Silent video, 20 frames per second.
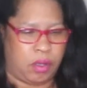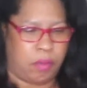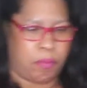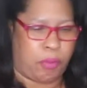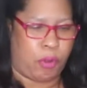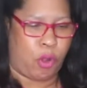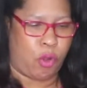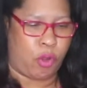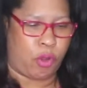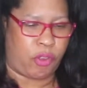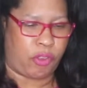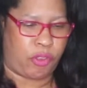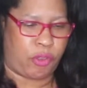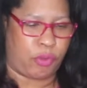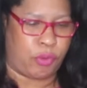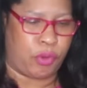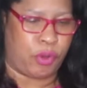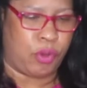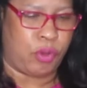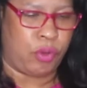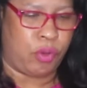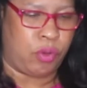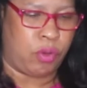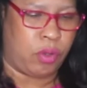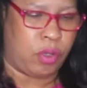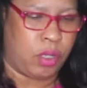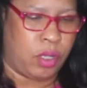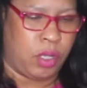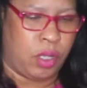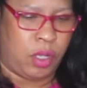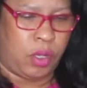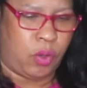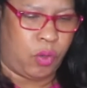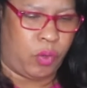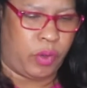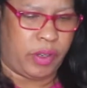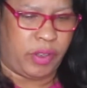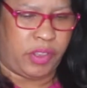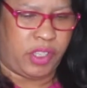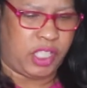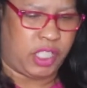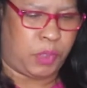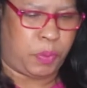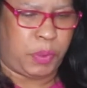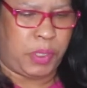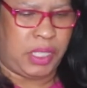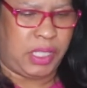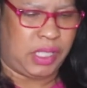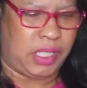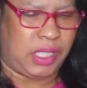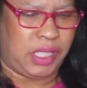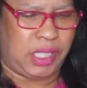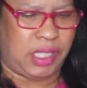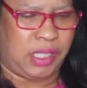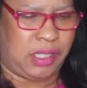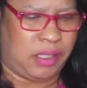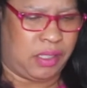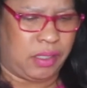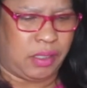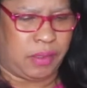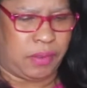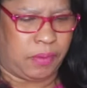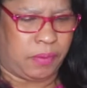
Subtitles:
poke through where this piece is,